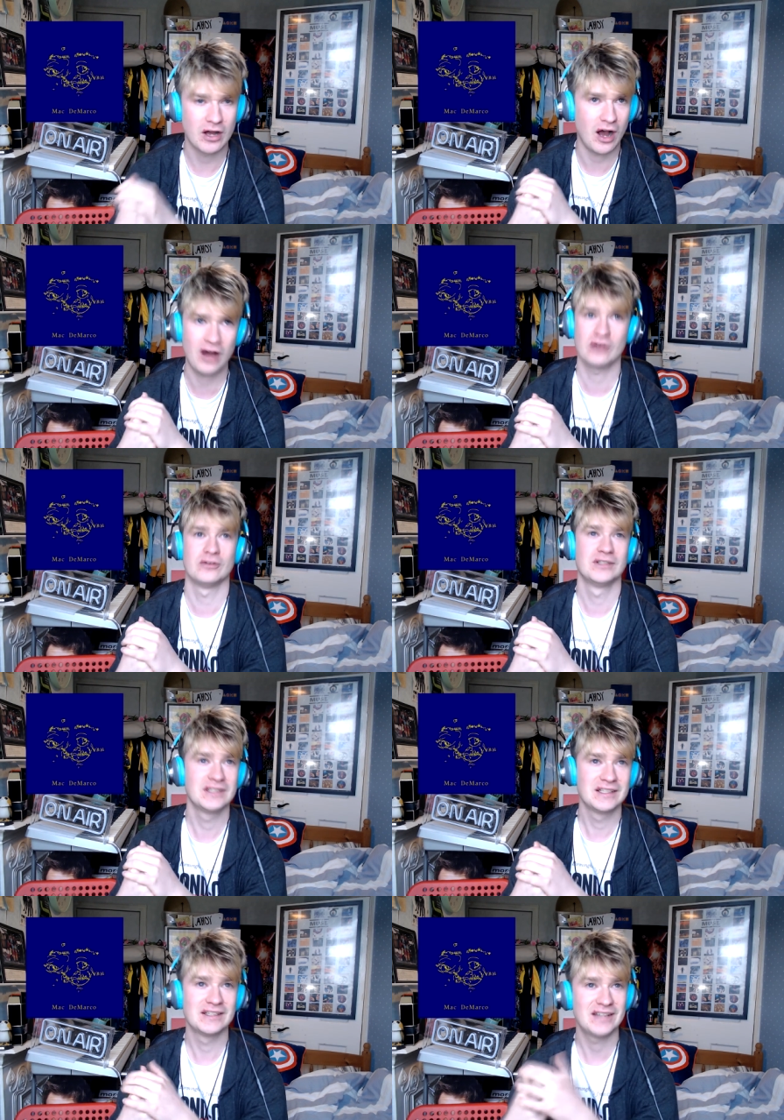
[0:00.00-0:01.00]
oh,
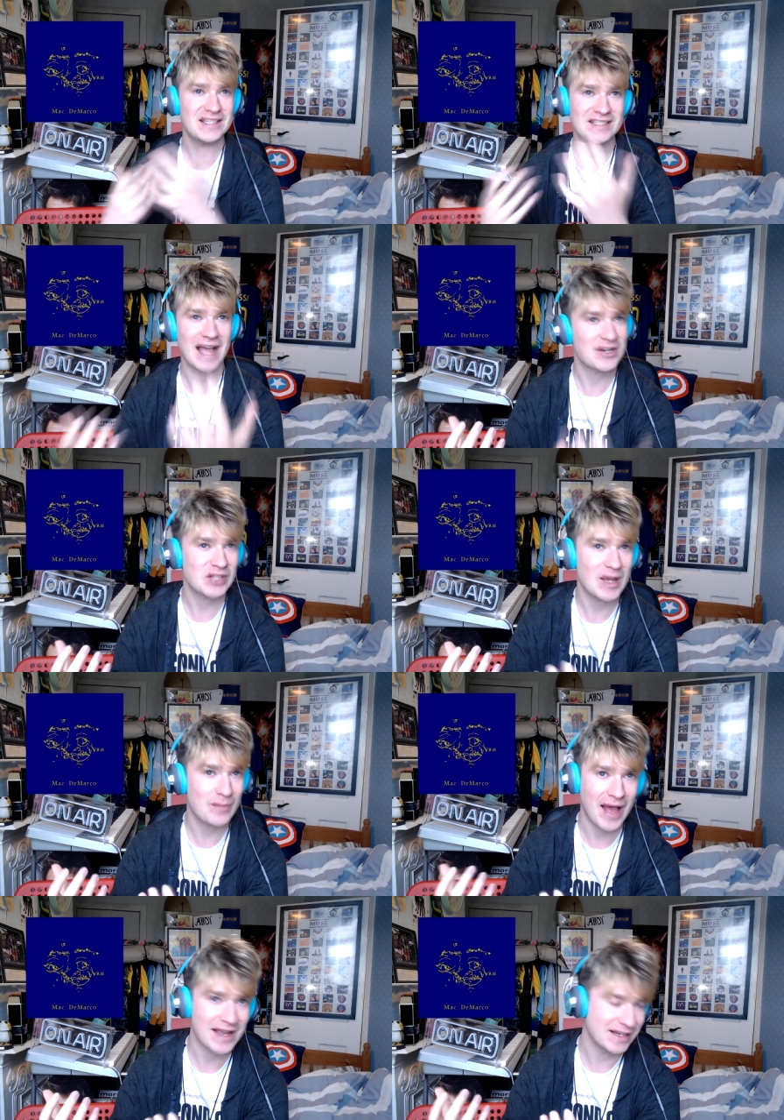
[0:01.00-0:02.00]
this is actually a
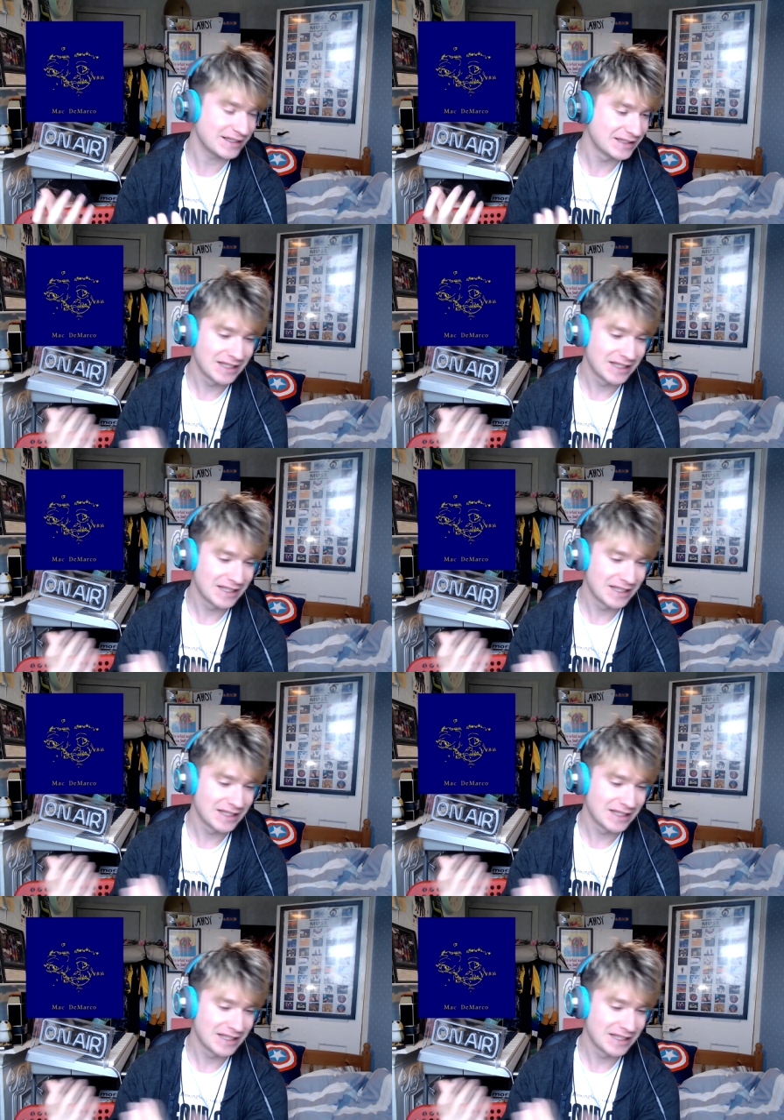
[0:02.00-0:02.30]
banger.